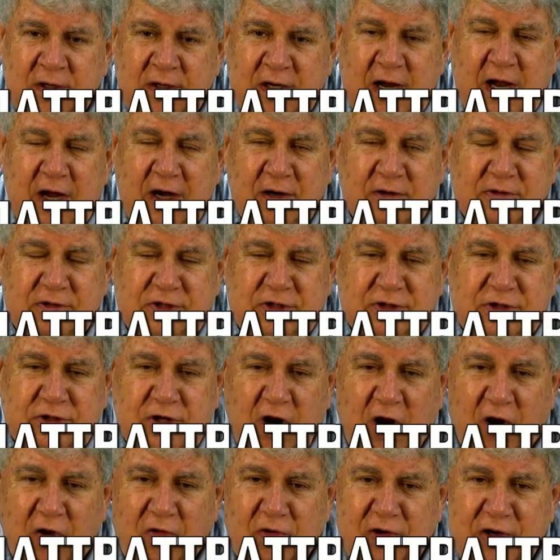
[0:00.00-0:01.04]
Now, just
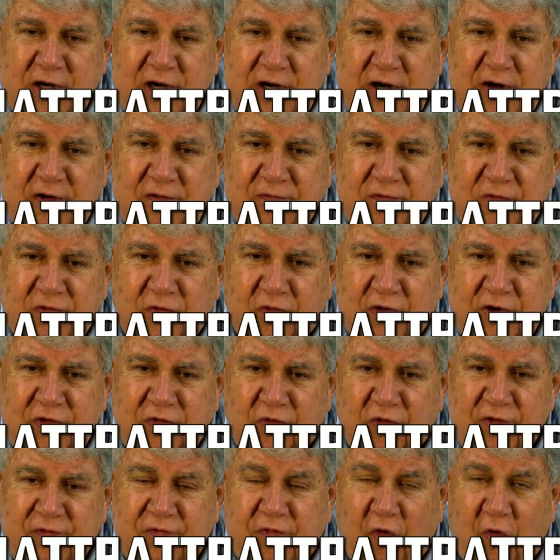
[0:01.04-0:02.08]
call again,
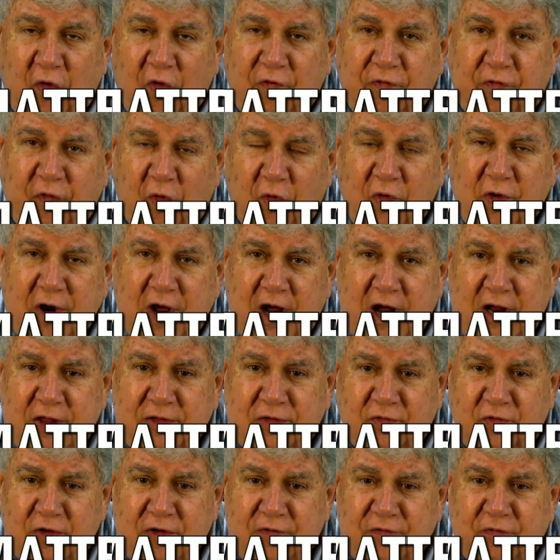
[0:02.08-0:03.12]

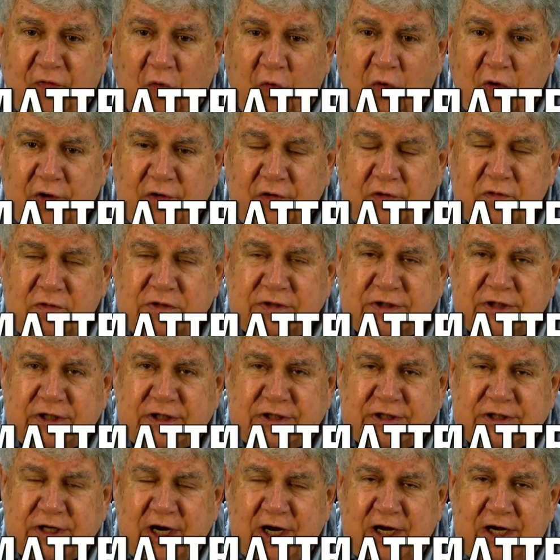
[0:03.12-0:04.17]

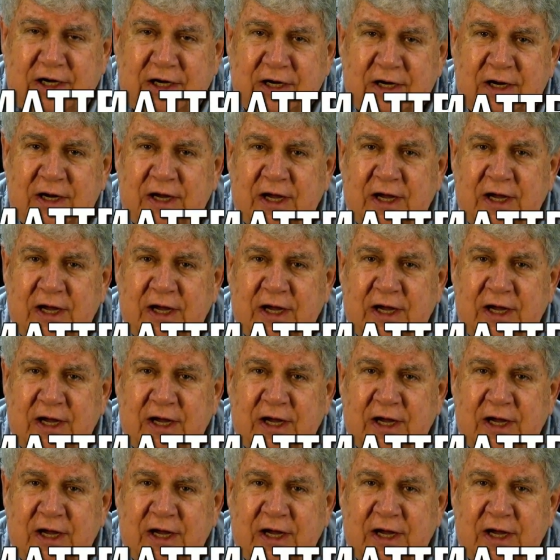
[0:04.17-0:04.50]
334-493-4268,